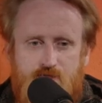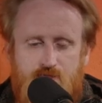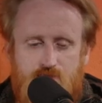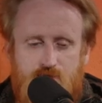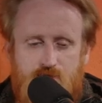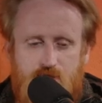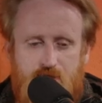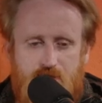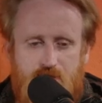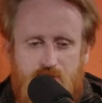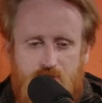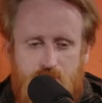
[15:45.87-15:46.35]

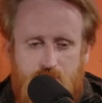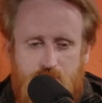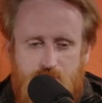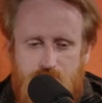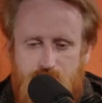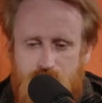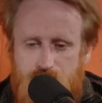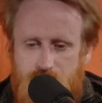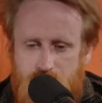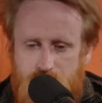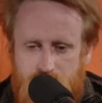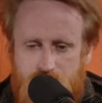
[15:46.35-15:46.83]
Like eh,
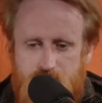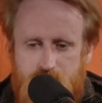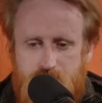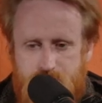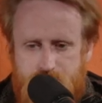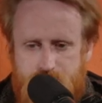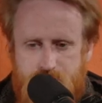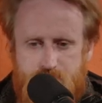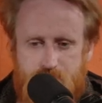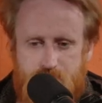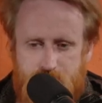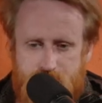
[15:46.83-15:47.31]
the the
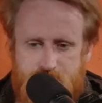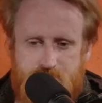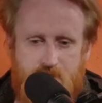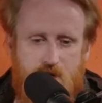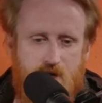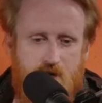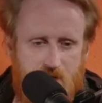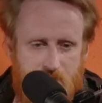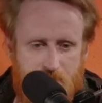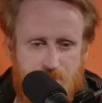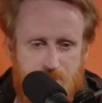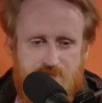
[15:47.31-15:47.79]
the
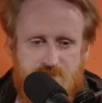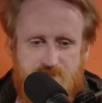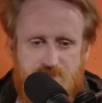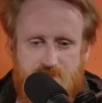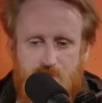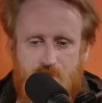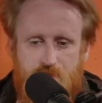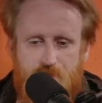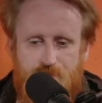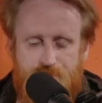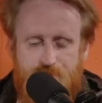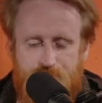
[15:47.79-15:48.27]
types
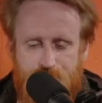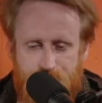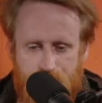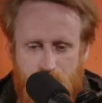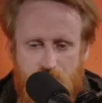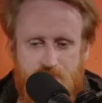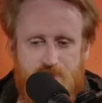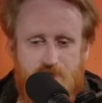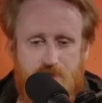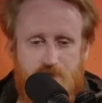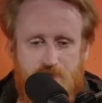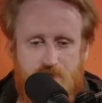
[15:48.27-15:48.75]
of
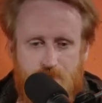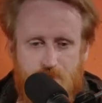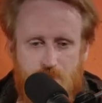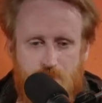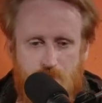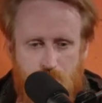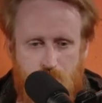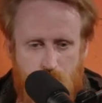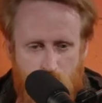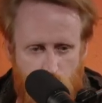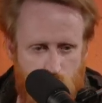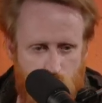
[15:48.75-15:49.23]
fucking
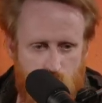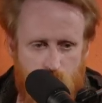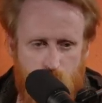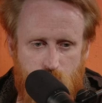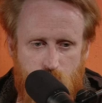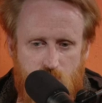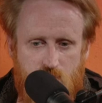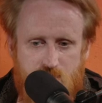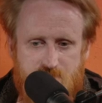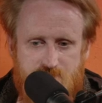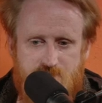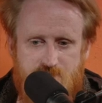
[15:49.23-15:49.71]

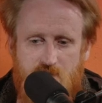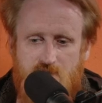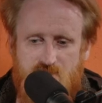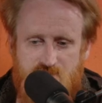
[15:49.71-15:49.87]
morons.